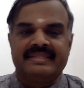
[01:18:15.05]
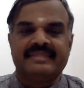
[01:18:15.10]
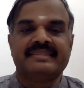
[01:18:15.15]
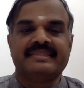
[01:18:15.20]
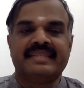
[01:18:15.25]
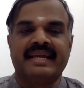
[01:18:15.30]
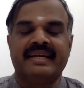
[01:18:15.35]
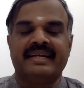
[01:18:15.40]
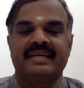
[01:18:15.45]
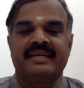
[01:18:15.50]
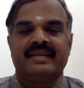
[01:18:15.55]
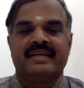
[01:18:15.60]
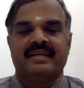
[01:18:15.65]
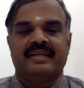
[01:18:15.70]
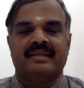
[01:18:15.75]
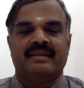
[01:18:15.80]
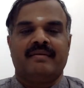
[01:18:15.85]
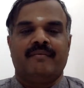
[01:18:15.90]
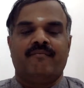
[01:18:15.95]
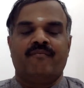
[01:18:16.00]
Then
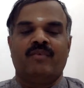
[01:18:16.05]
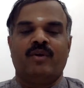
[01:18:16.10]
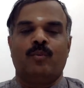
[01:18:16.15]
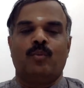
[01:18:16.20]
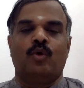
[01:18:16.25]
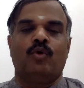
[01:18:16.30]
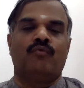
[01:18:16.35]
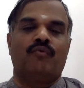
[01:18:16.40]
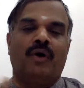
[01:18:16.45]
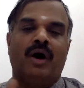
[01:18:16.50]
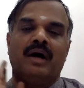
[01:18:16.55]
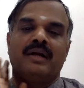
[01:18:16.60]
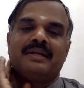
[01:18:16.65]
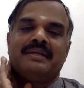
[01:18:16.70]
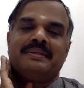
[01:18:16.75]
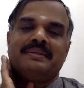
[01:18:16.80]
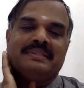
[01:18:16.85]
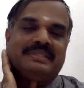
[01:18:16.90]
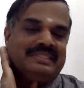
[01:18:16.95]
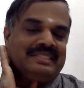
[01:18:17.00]
we'll move for
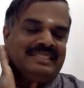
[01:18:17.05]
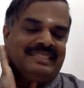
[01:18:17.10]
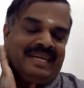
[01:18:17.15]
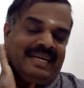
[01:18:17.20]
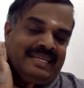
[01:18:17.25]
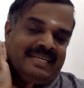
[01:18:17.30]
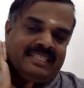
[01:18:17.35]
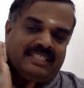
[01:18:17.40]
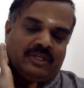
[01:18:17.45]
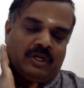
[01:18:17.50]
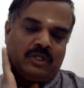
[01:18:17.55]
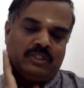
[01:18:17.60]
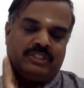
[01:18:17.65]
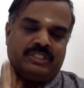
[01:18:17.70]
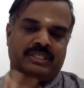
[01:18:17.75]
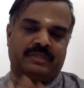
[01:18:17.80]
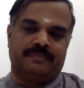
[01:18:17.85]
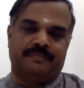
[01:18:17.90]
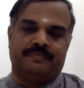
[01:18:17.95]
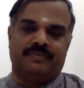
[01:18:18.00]
standard costing.